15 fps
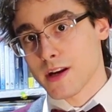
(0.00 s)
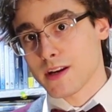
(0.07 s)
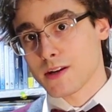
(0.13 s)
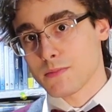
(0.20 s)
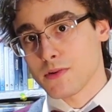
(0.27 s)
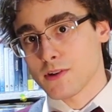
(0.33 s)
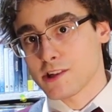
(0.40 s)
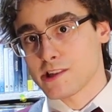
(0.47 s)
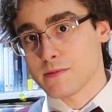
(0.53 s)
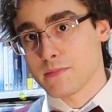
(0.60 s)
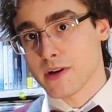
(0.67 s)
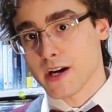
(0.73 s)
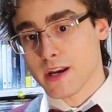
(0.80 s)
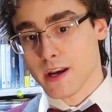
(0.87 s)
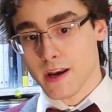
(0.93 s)
ready to push the
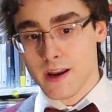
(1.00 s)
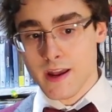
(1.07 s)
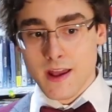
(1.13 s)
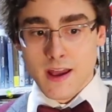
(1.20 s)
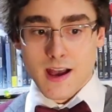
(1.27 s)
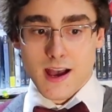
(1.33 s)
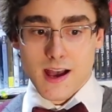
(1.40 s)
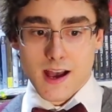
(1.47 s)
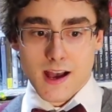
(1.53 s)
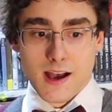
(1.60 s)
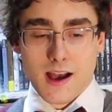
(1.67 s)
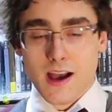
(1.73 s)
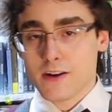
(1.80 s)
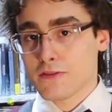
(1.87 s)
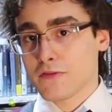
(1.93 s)
button.
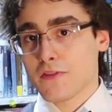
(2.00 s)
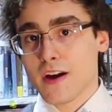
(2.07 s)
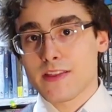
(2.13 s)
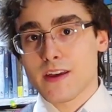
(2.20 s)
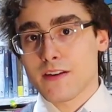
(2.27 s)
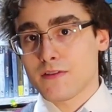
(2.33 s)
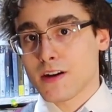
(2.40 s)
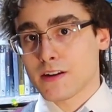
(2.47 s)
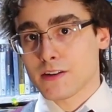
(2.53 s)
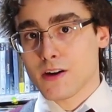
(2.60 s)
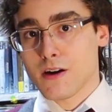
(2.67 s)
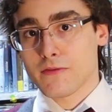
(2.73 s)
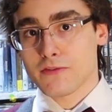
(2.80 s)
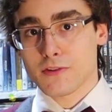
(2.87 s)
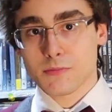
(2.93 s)
I don't find that
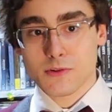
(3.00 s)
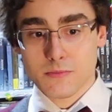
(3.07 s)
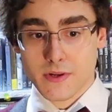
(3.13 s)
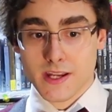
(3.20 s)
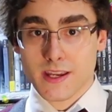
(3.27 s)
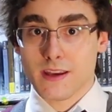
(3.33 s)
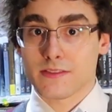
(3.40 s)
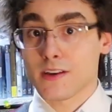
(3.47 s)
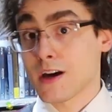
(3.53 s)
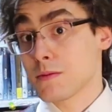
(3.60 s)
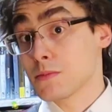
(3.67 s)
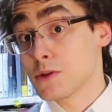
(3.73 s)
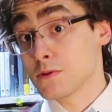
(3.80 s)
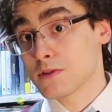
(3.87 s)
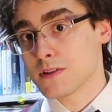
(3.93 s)
uncomfortable, but I guess
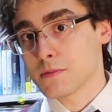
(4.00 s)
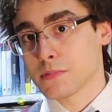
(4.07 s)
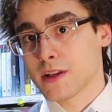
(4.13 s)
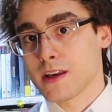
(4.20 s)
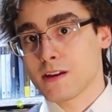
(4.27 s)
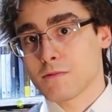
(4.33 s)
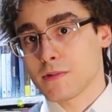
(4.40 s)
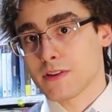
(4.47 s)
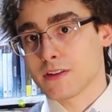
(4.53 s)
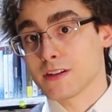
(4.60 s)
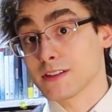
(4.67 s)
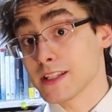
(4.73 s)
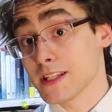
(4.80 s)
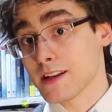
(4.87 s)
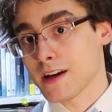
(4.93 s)
I'm used to playing with an
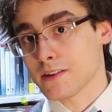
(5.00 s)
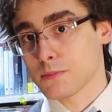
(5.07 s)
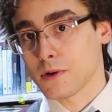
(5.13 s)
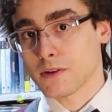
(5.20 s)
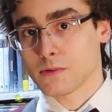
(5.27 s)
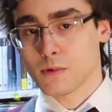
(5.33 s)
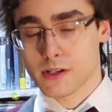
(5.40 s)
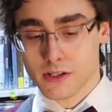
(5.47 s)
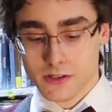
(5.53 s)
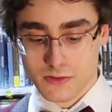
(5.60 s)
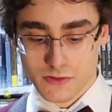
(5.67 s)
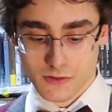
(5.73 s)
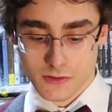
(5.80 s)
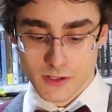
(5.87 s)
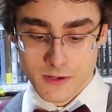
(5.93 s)
Elite Xbox One
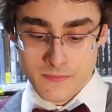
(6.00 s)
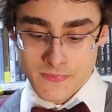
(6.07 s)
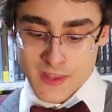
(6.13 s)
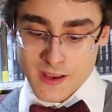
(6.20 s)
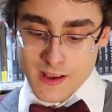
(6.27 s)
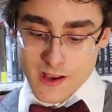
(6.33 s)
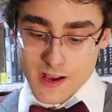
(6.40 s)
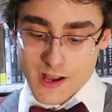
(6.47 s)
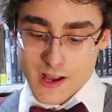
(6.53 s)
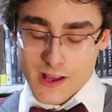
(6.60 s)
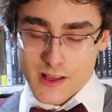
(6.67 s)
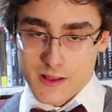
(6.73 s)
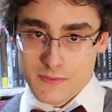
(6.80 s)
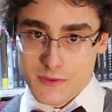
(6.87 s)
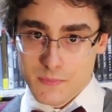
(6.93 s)
controller.
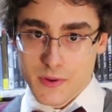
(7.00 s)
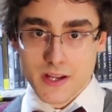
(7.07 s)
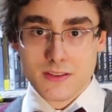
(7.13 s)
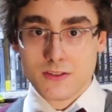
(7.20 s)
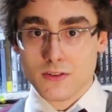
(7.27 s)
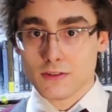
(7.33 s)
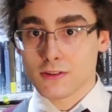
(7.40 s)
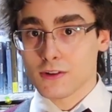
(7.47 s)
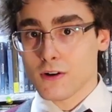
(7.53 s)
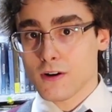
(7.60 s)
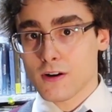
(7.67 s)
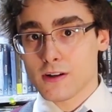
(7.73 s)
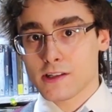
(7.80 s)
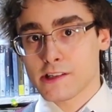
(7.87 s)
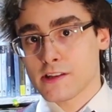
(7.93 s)
The buttons are
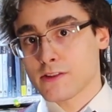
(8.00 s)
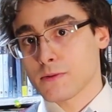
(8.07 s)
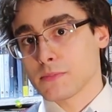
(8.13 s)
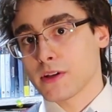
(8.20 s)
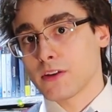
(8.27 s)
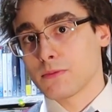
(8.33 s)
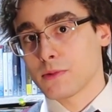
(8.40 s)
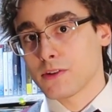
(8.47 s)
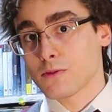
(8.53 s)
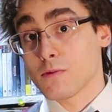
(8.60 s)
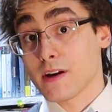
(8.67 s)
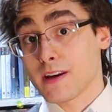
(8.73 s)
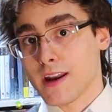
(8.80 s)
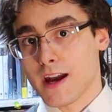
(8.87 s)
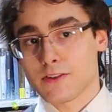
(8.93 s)
large and their placement is
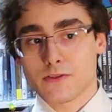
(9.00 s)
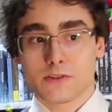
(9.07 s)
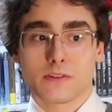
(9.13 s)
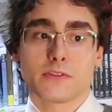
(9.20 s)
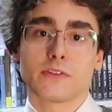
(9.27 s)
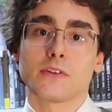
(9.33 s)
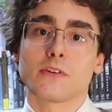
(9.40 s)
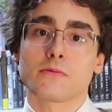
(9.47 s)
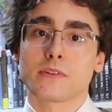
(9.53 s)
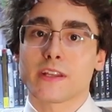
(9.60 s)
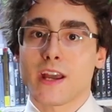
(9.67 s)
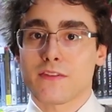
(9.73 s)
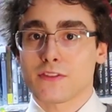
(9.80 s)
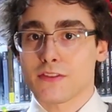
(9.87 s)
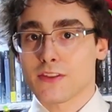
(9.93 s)
quite natural, so you don't really
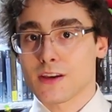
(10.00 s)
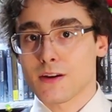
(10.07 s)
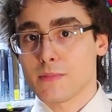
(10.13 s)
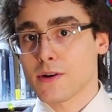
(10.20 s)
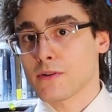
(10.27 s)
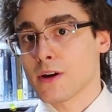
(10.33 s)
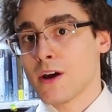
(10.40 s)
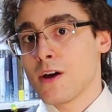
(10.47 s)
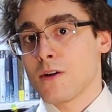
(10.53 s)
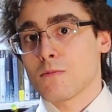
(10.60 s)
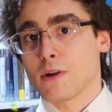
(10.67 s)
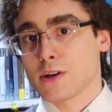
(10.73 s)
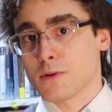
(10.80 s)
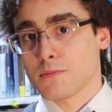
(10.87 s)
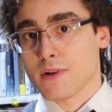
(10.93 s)
have to think about
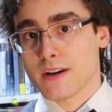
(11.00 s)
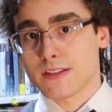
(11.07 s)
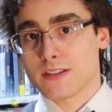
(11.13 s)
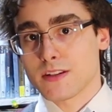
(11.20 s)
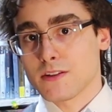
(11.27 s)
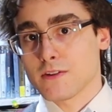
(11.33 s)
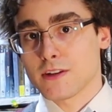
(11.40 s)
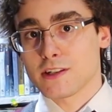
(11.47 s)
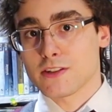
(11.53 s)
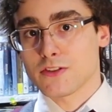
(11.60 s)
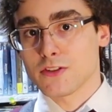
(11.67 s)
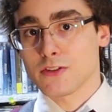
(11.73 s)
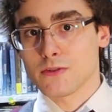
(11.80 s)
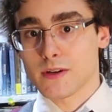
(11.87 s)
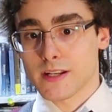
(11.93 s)
what you're pressing. You can
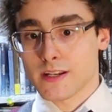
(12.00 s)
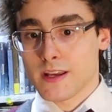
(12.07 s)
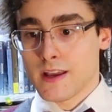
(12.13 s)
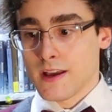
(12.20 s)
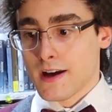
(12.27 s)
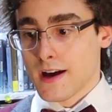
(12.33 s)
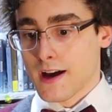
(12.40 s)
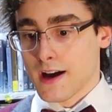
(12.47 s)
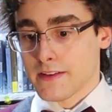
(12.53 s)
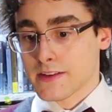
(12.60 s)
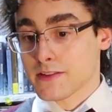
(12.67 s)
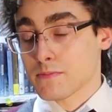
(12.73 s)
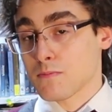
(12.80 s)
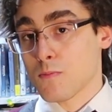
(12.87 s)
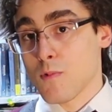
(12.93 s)
just do it.
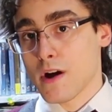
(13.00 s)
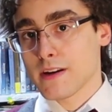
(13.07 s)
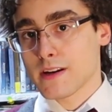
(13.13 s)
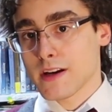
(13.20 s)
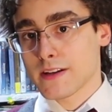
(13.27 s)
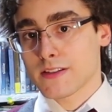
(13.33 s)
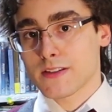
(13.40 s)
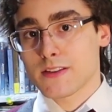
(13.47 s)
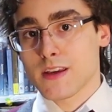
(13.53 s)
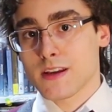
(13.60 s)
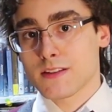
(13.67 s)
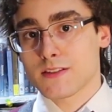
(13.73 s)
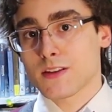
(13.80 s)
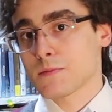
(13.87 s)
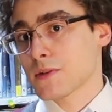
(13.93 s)
That's one nice
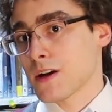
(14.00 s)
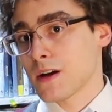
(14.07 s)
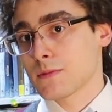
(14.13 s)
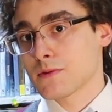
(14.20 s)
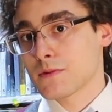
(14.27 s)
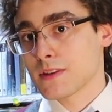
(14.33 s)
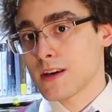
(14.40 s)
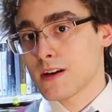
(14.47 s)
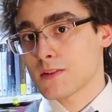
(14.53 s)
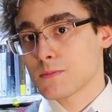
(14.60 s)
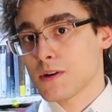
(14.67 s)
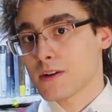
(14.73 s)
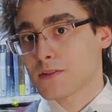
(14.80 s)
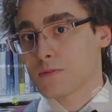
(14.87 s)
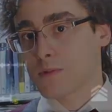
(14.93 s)
thing. Sometimes with the
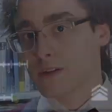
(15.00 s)
Xbox